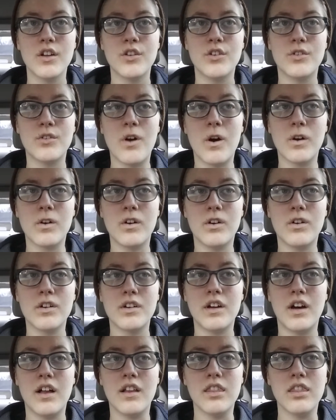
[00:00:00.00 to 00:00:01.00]

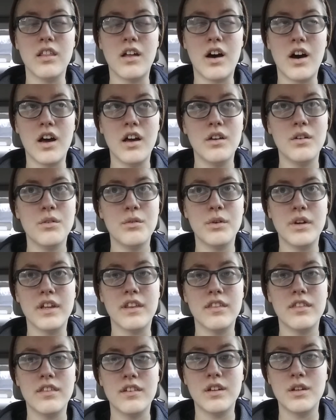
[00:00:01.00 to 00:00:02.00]
struggled a lot
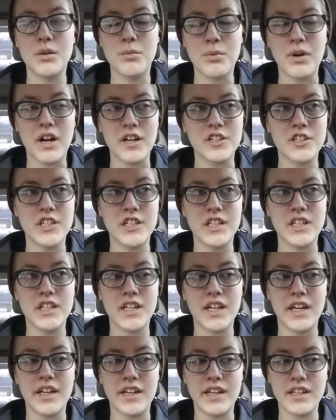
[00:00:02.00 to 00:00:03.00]
with
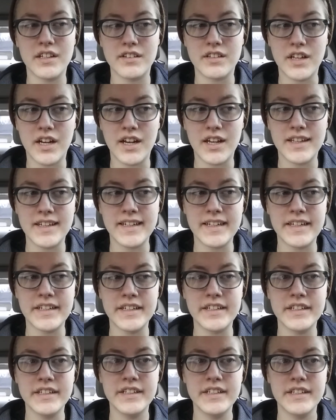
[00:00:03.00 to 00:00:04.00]
depression and
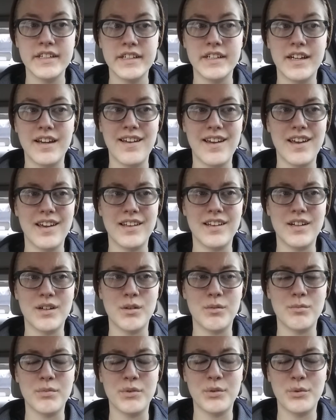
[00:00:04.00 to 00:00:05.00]
anxiety
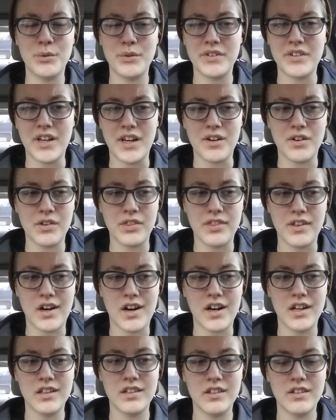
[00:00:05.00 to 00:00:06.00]
and suicidal
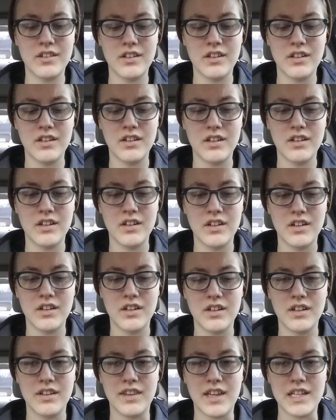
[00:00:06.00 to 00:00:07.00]
thoughts.
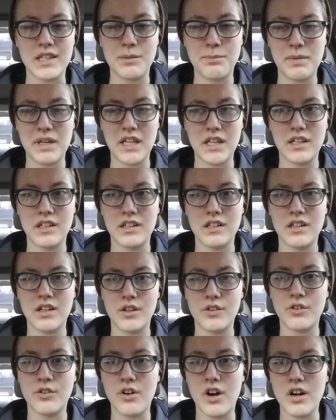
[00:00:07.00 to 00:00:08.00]
That's been
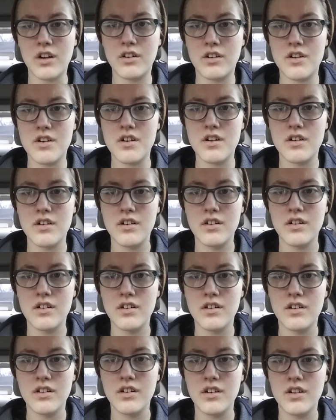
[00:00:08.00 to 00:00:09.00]
a struggle
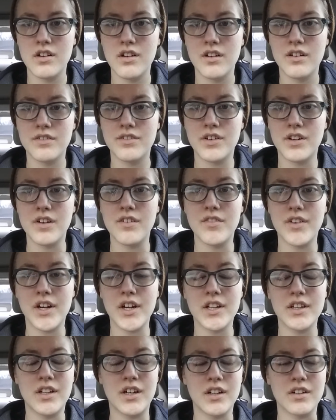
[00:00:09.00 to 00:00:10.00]
for a
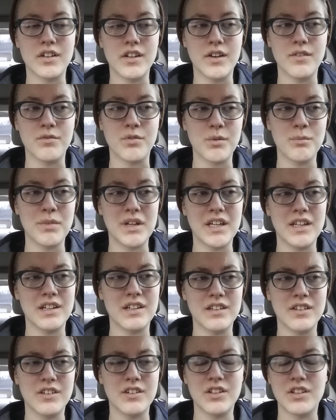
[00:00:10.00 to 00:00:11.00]
very long time for me, and
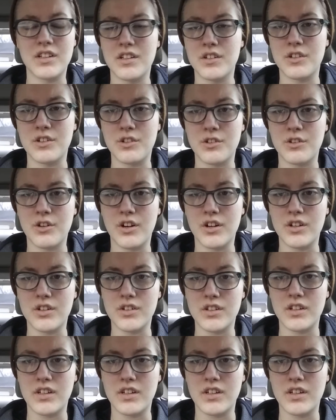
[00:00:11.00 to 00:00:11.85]
it still is a struggle